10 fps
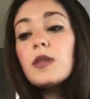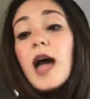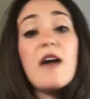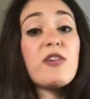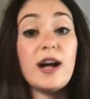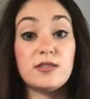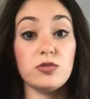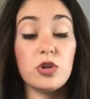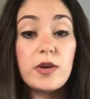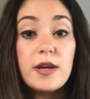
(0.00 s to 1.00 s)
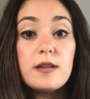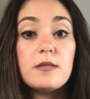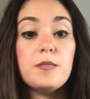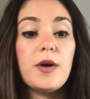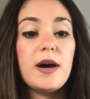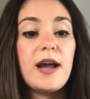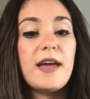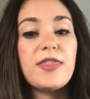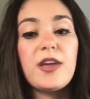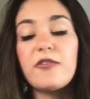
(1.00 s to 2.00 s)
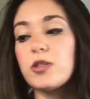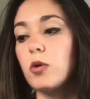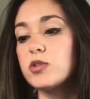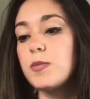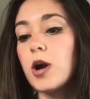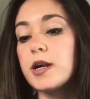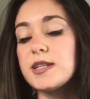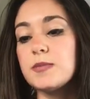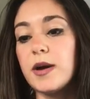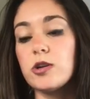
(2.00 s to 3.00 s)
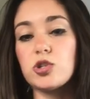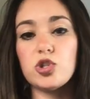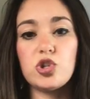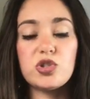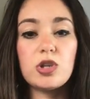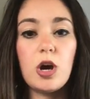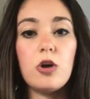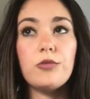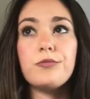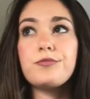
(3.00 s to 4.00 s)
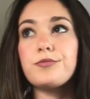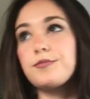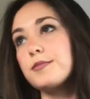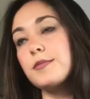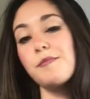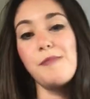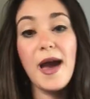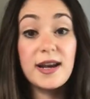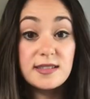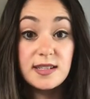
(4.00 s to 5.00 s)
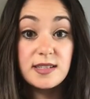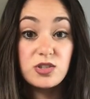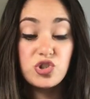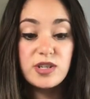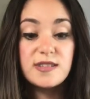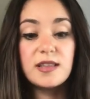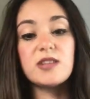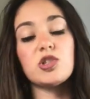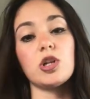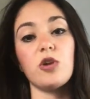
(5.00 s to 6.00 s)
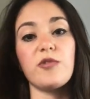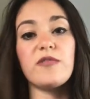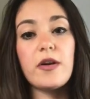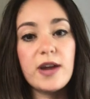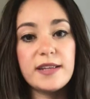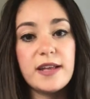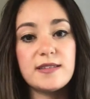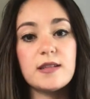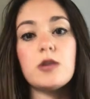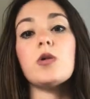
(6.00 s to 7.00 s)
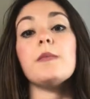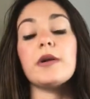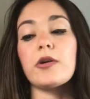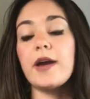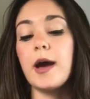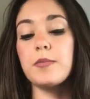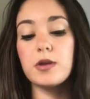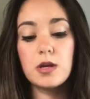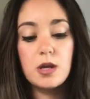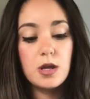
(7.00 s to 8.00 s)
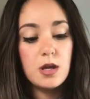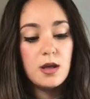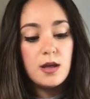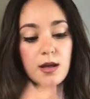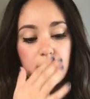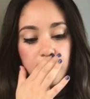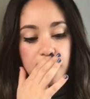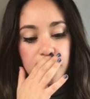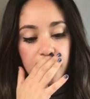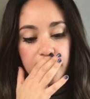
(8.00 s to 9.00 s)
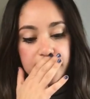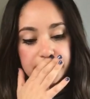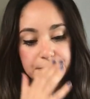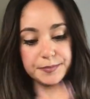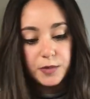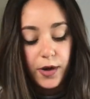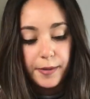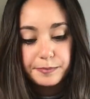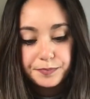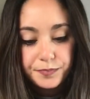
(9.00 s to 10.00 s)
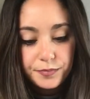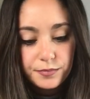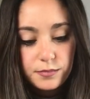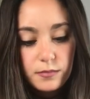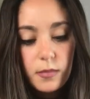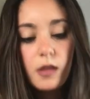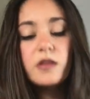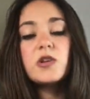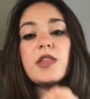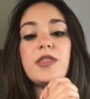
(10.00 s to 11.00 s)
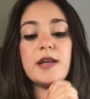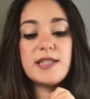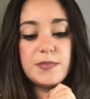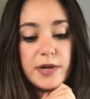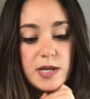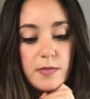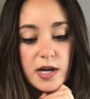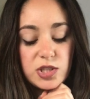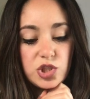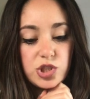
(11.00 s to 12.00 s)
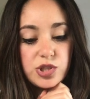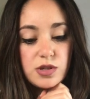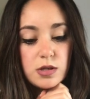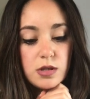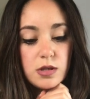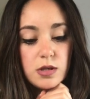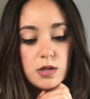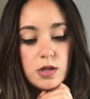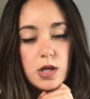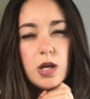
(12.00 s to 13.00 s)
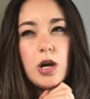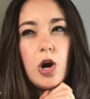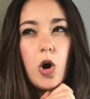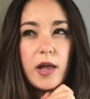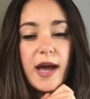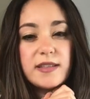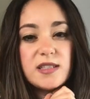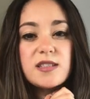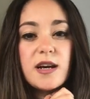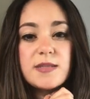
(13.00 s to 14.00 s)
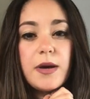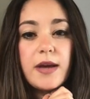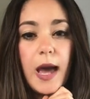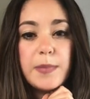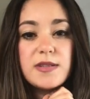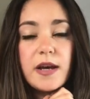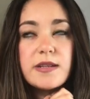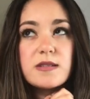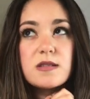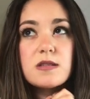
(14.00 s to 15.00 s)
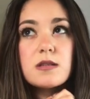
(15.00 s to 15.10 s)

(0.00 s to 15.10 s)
have clients who do it, but I think for the most part, it's better to just go max 6 inches, unless you're going to go for a very high density or a bigger cap. Okay, so I think that's pretty much all I have to discuss about cap size.